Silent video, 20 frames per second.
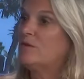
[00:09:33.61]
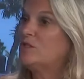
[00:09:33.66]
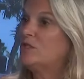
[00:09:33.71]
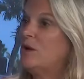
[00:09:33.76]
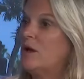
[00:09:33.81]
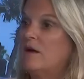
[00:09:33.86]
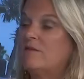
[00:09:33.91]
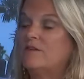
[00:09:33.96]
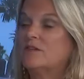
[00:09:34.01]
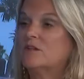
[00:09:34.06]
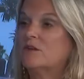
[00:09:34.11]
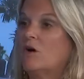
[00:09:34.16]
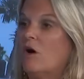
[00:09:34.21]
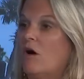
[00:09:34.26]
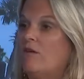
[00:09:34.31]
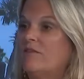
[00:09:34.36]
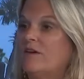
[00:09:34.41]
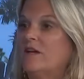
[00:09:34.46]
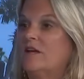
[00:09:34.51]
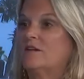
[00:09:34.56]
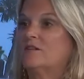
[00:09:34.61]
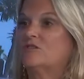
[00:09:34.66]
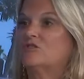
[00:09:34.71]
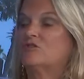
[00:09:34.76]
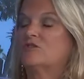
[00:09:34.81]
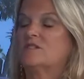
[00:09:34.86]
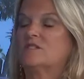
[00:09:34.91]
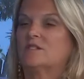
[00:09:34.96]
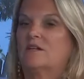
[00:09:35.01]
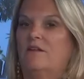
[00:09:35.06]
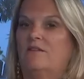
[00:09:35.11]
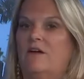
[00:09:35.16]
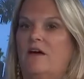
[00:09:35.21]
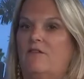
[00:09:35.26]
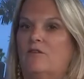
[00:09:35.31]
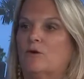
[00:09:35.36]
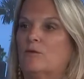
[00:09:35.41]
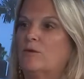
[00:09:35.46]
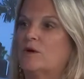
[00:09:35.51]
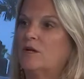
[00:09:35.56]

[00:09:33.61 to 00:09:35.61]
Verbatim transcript: but you know, even the golfing industry has done that. They're yeah.